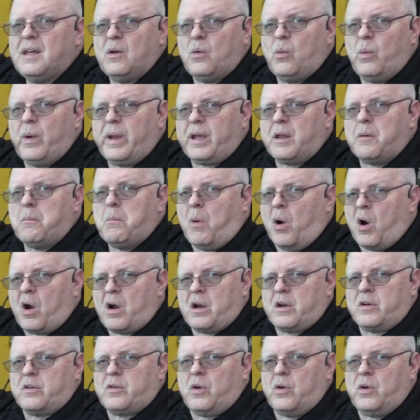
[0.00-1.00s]
We can
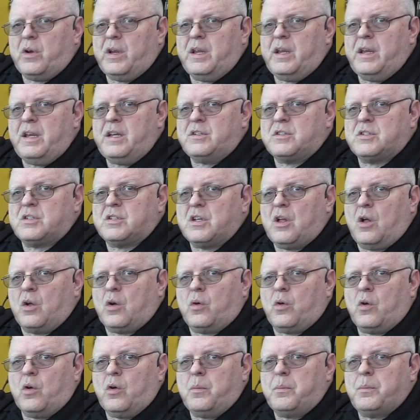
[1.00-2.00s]
monitor each cell
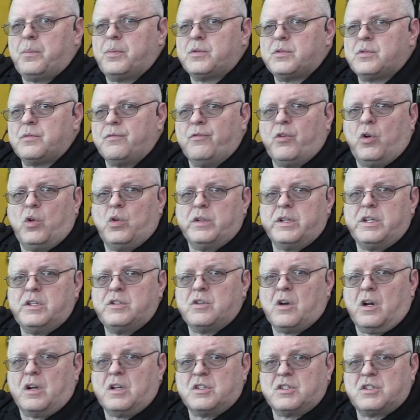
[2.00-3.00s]
group's
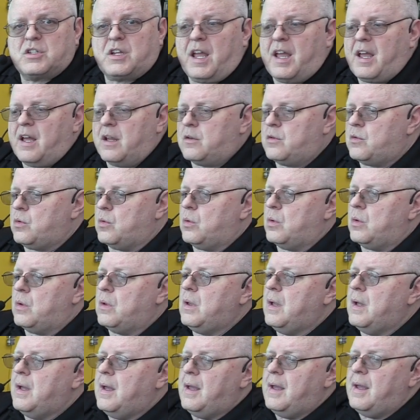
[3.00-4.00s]
voltage on a scan
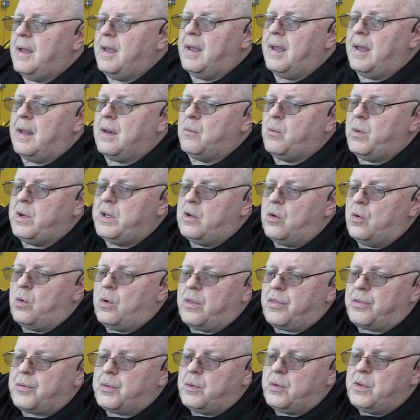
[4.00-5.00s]
tool, and we
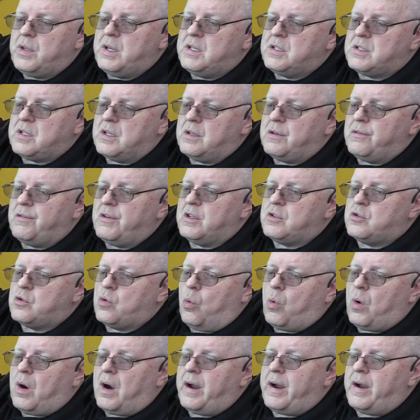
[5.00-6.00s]
do it through these
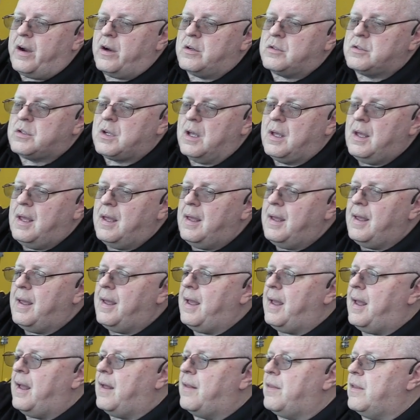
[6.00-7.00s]
individual wires
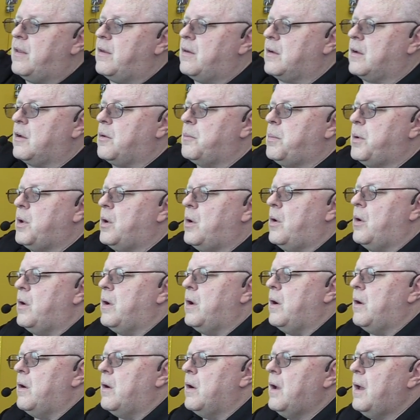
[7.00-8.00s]
and the computer
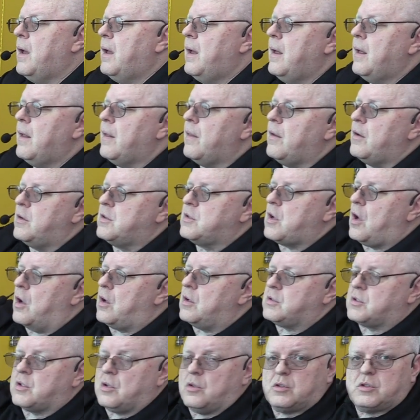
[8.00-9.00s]
here. There's
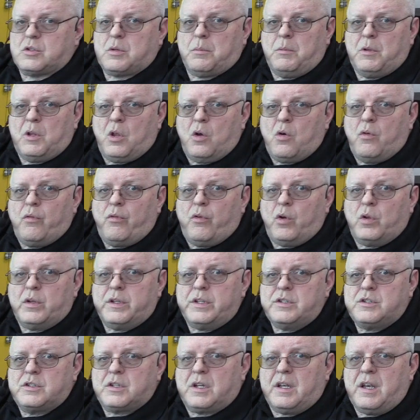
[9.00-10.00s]
also some low
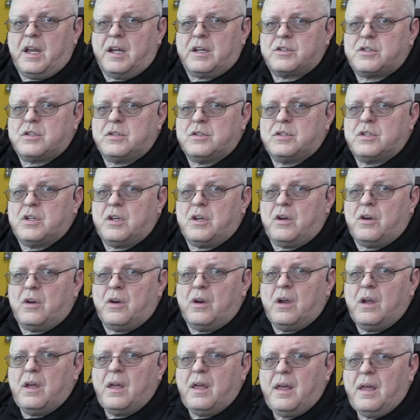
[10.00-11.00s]
voltage connections
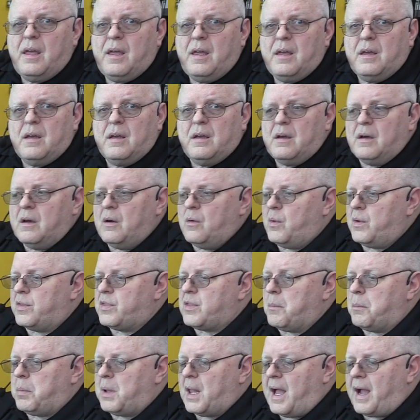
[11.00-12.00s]
here with
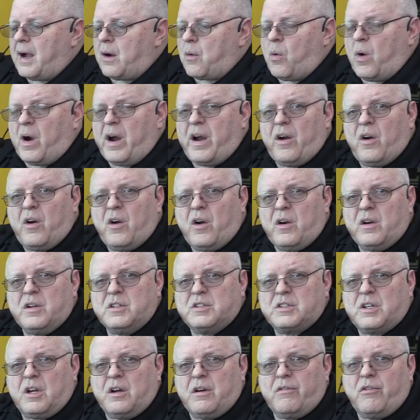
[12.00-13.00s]
the black wire
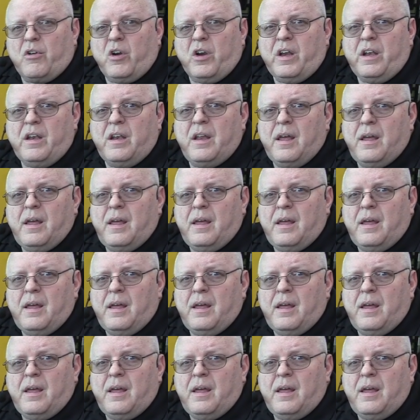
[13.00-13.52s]
harness covering.